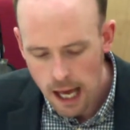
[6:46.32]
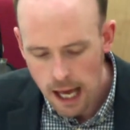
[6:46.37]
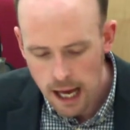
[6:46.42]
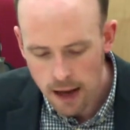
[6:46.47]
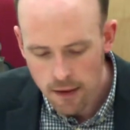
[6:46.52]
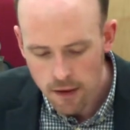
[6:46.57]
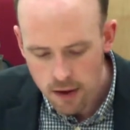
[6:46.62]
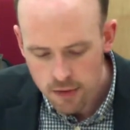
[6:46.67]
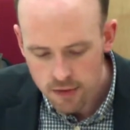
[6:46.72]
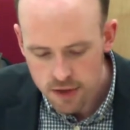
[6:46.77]

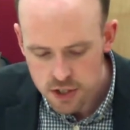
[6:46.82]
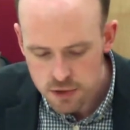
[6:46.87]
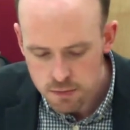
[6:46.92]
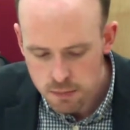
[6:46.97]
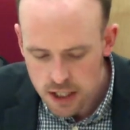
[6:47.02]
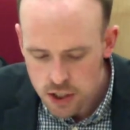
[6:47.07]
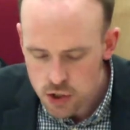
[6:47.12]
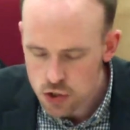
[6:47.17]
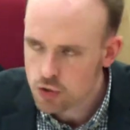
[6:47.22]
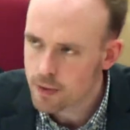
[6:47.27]
And this
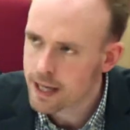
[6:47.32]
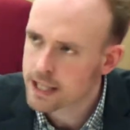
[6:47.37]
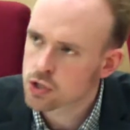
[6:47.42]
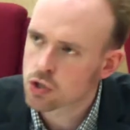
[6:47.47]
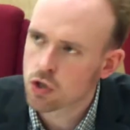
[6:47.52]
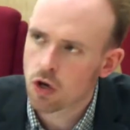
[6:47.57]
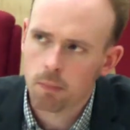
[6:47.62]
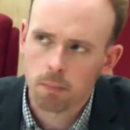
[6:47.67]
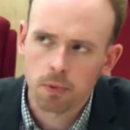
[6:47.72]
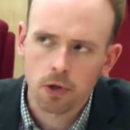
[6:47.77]
makes US
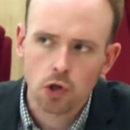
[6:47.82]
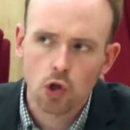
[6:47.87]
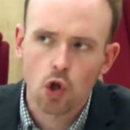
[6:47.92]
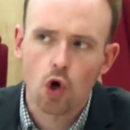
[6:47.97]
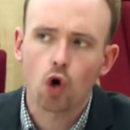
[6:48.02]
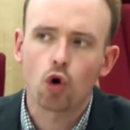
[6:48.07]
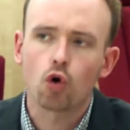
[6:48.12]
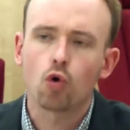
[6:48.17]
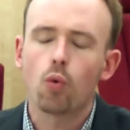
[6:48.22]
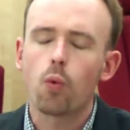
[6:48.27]
corporate
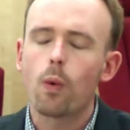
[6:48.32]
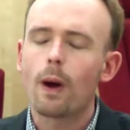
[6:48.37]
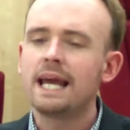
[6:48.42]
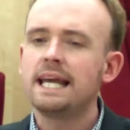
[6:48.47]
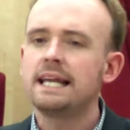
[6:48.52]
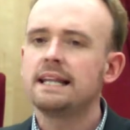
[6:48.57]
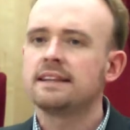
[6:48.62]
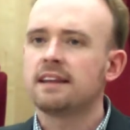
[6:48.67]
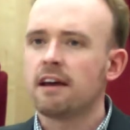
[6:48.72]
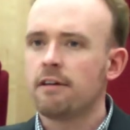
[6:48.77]
law
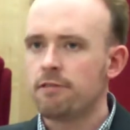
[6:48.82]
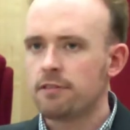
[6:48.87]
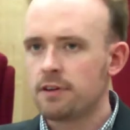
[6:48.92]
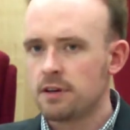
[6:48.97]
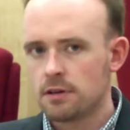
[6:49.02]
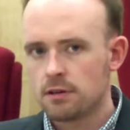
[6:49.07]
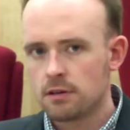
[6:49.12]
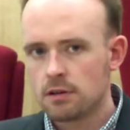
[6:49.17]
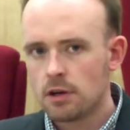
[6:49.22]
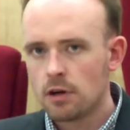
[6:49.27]
quite
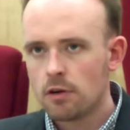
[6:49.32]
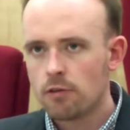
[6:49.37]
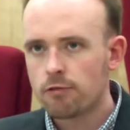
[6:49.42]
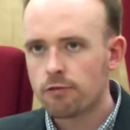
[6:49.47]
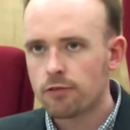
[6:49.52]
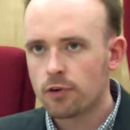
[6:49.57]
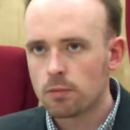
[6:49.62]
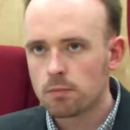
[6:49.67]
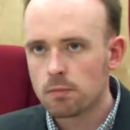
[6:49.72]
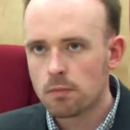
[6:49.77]
different
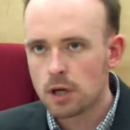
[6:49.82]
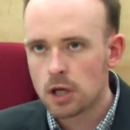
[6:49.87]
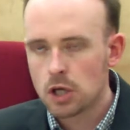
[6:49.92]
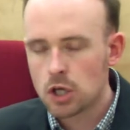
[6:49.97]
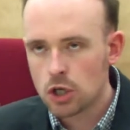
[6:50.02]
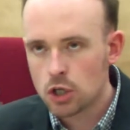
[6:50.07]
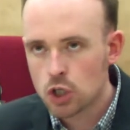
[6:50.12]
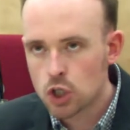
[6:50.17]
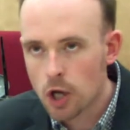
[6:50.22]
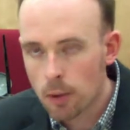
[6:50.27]
from
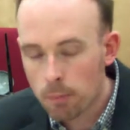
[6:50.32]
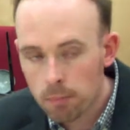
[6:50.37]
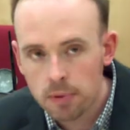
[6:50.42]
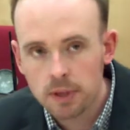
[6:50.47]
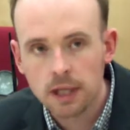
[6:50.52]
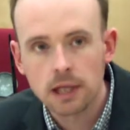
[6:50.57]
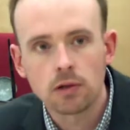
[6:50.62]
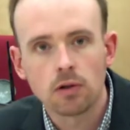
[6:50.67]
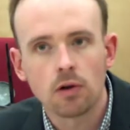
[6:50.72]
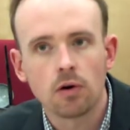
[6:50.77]

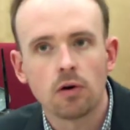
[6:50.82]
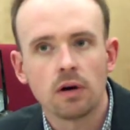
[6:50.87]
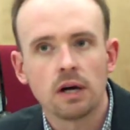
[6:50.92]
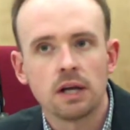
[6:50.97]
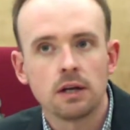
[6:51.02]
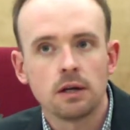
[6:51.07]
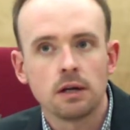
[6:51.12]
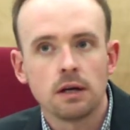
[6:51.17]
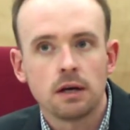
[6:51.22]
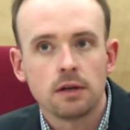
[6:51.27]
company law
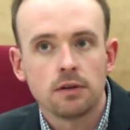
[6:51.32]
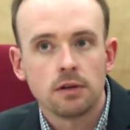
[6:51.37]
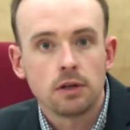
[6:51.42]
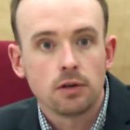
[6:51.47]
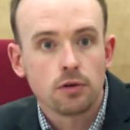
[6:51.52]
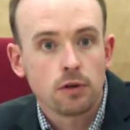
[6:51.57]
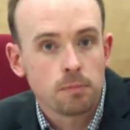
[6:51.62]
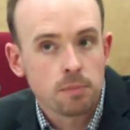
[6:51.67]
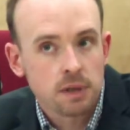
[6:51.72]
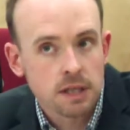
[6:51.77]
in, in the
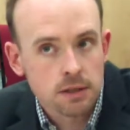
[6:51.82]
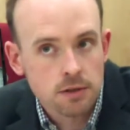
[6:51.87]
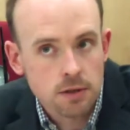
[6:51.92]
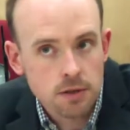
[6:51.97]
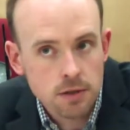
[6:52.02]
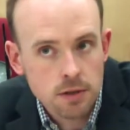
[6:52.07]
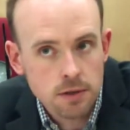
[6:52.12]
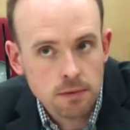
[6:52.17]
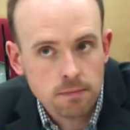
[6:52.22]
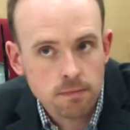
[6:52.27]
European
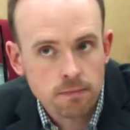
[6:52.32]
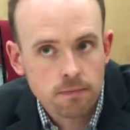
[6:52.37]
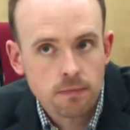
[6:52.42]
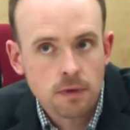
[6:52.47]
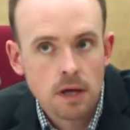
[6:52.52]
Union.